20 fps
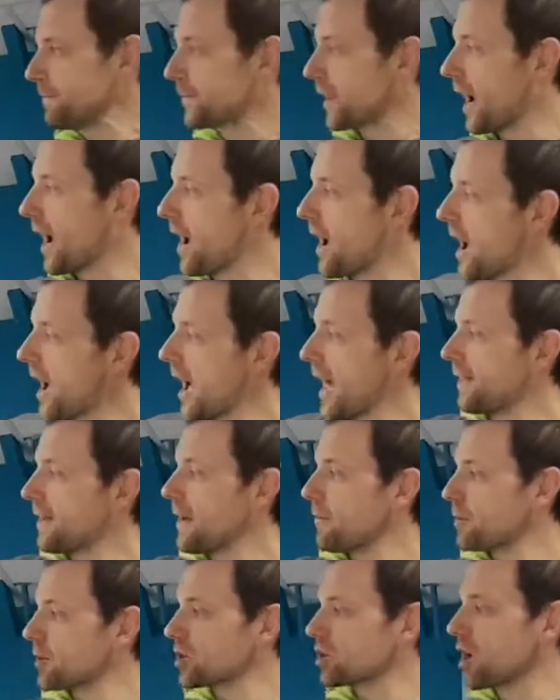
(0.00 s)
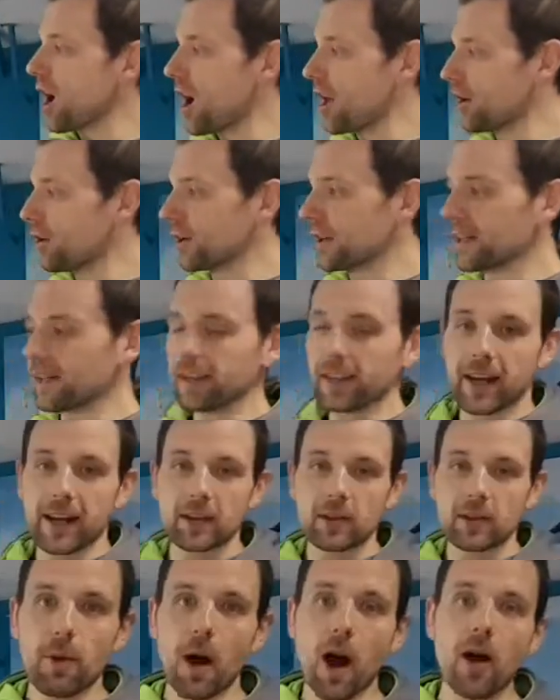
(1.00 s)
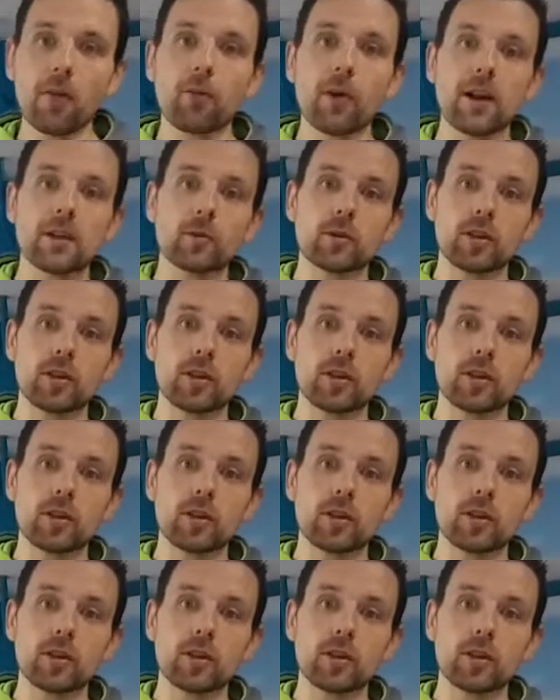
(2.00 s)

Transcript: And then we start looking at the pathways.